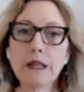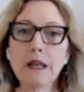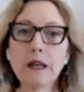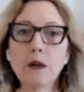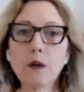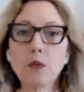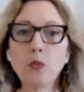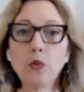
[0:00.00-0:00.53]

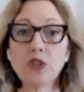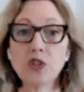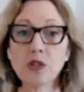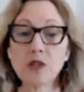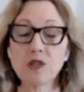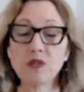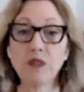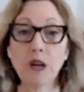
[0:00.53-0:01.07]
uh, which
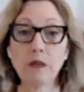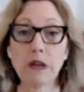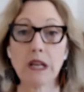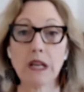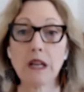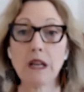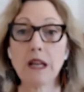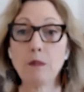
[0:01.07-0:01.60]
is
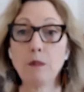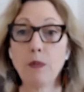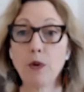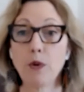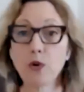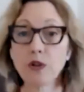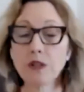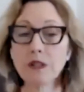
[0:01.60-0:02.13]
very
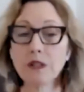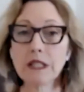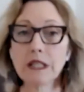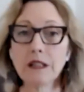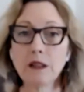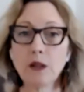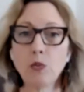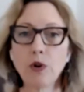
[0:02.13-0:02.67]
important in
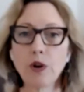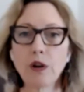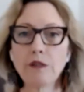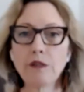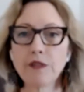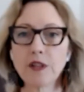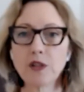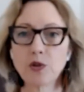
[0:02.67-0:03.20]
the work of
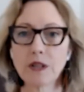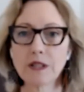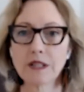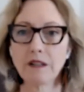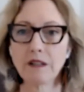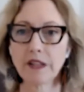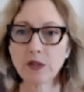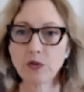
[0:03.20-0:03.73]
Andrea
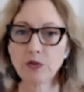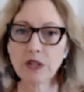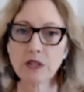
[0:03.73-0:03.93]
Salvatori.